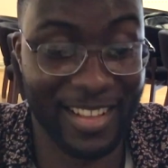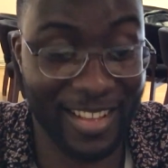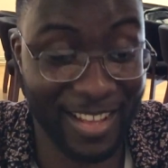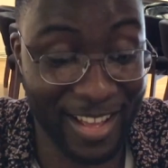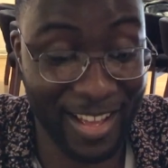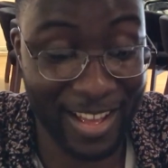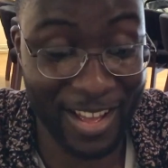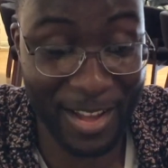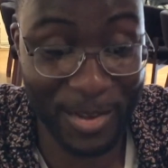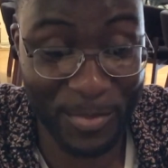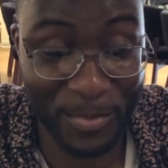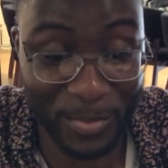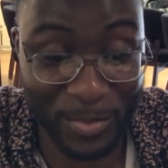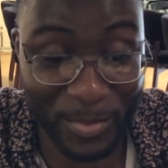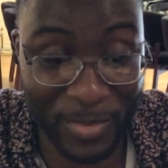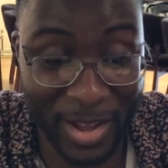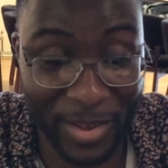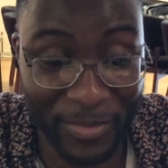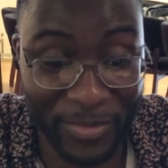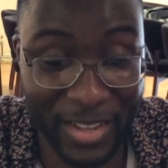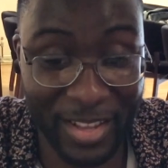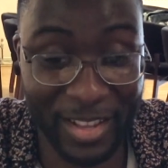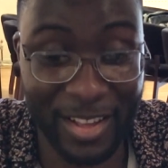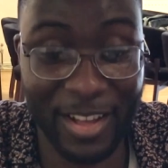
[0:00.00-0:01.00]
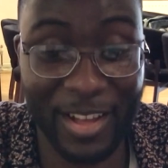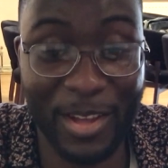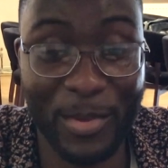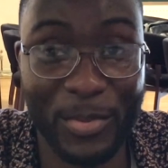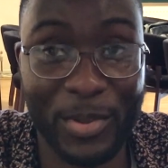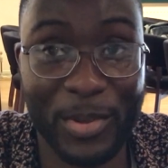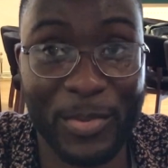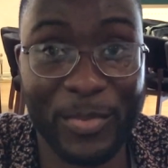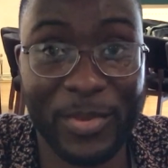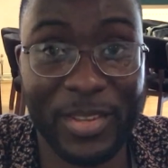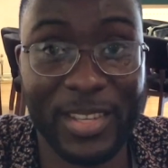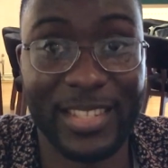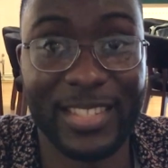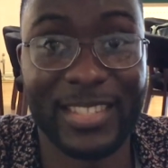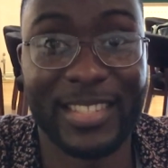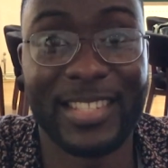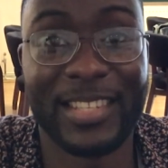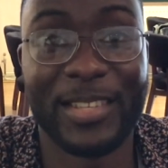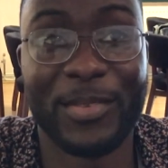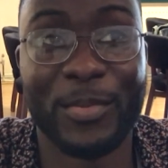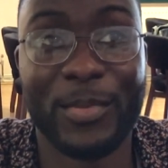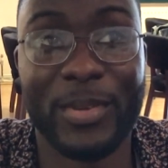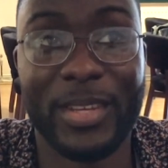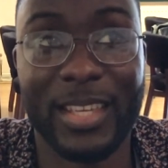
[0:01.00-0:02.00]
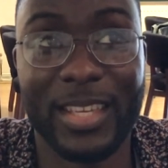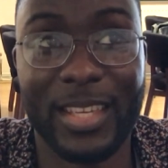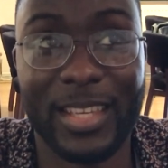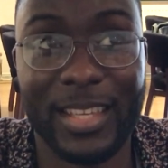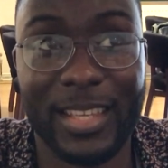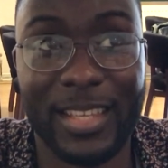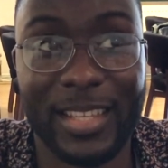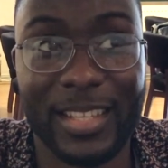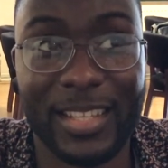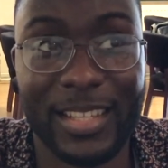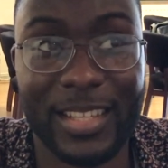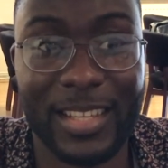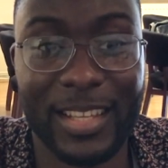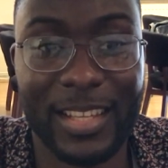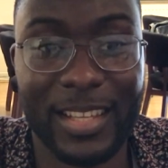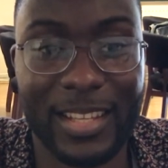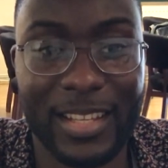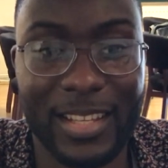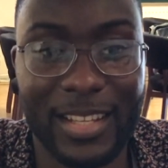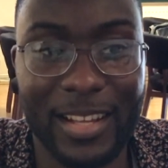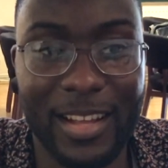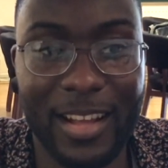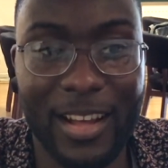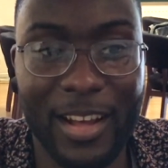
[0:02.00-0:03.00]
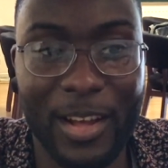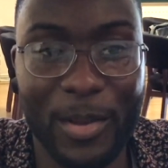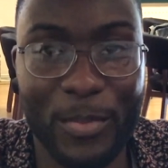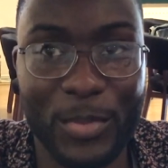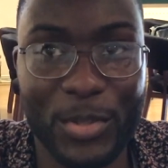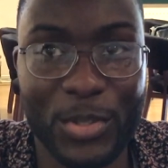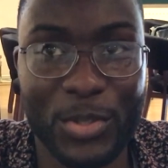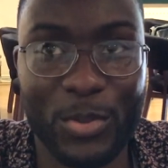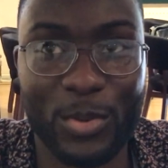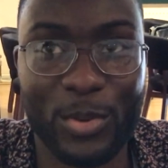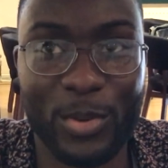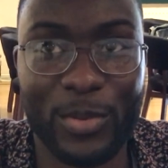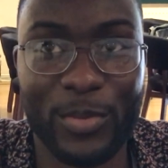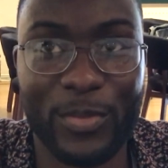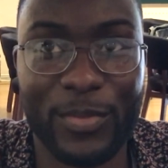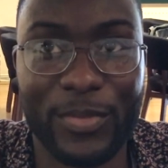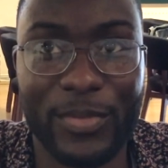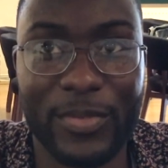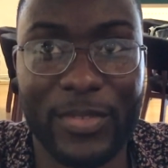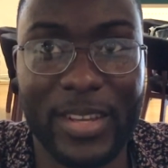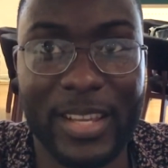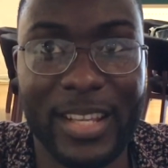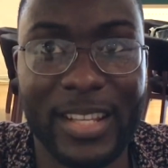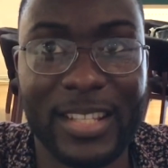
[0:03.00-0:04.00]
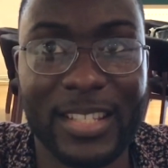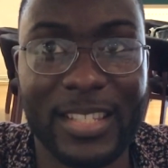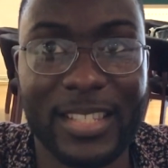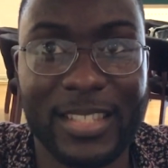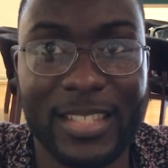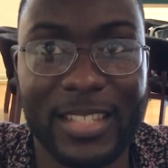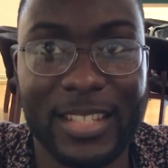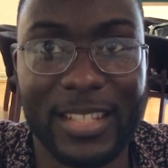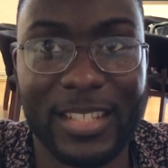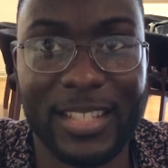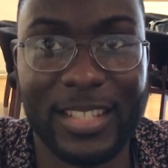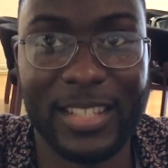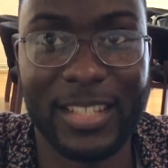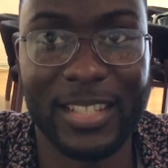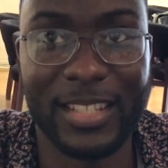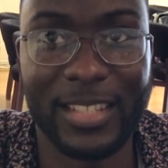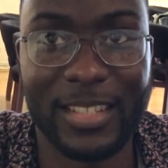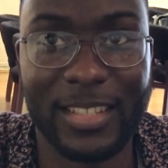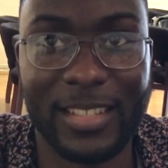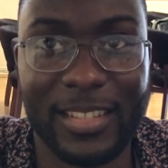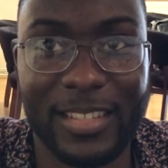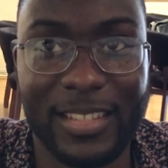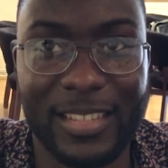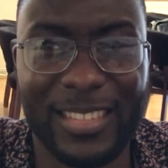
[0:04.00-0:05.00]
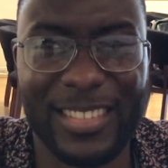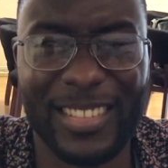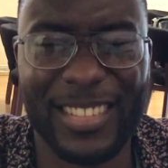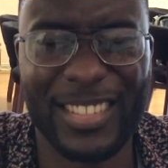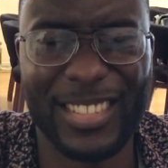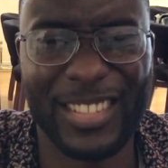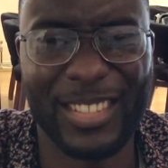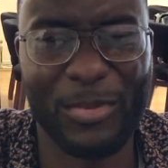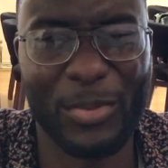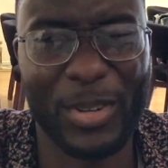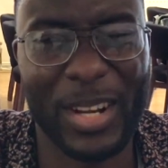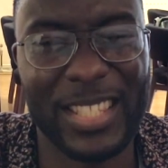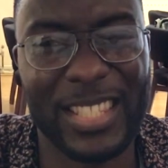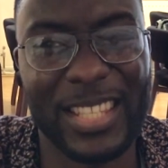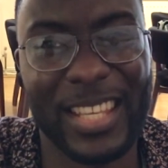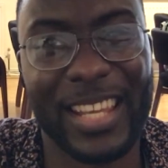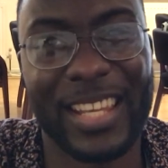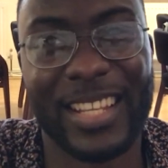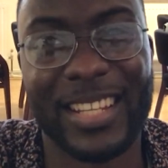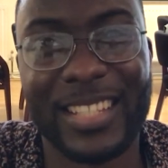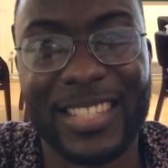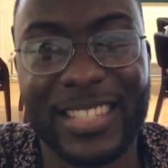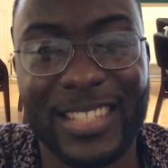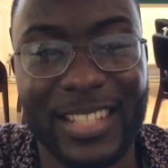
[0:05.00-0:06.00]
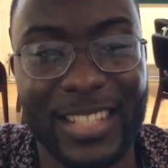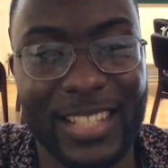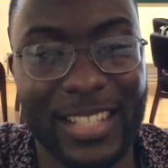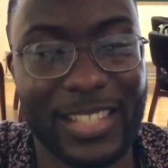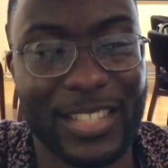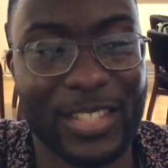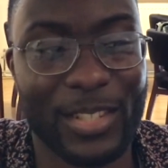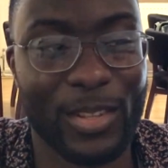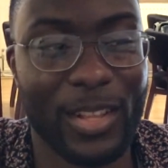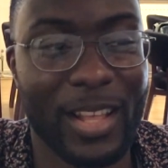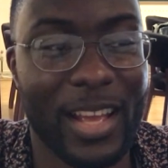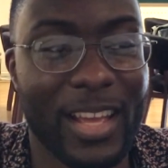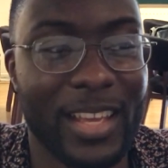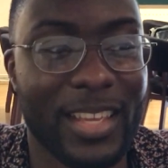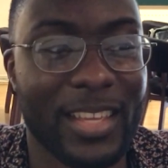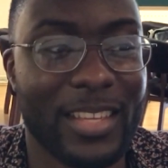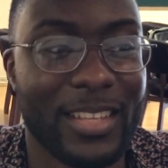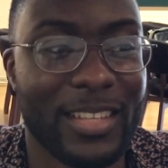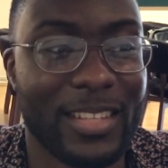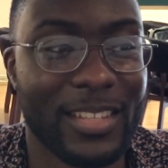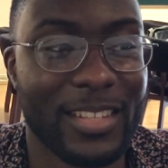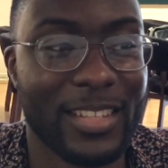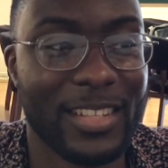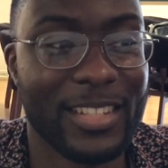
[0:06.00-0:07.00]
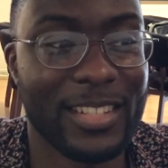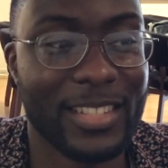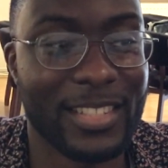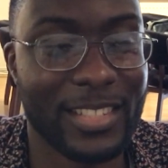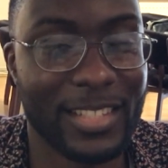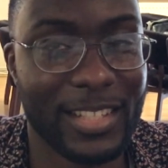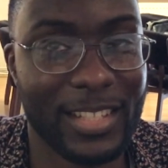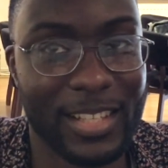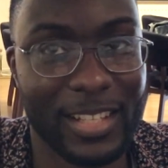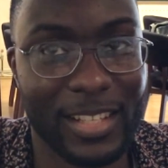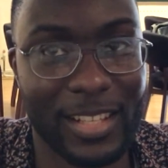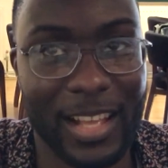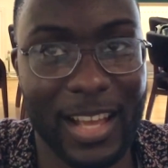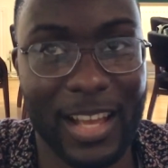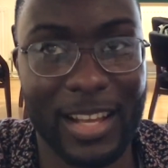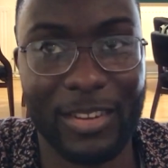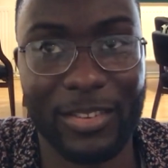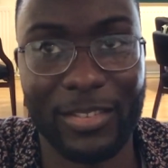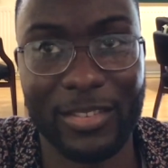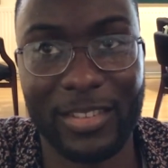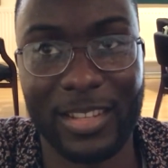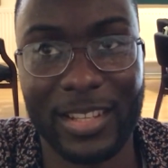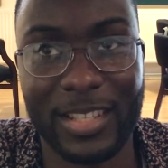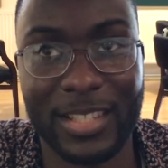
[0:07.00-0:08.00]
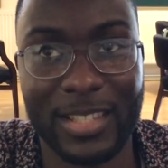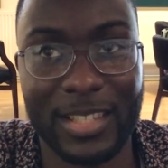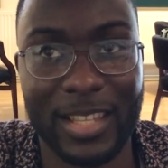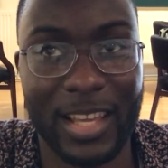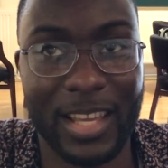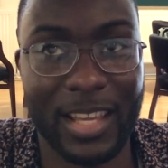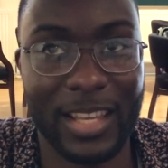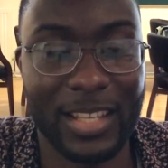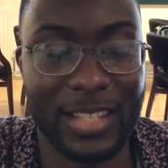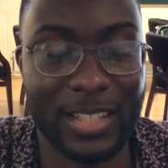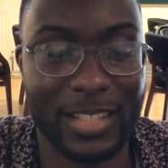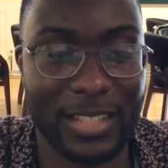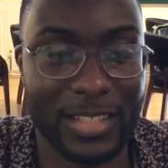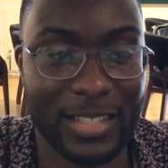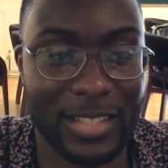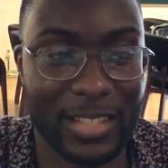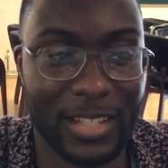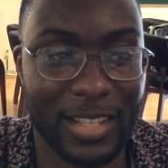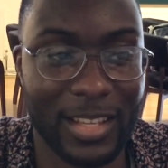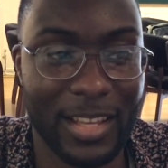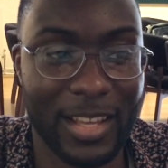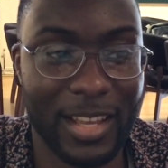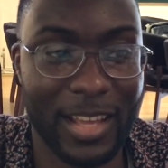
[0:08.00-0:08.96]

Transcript: I think urban means to me sort of inner city. When I say inner city, so like inner city, like on the States,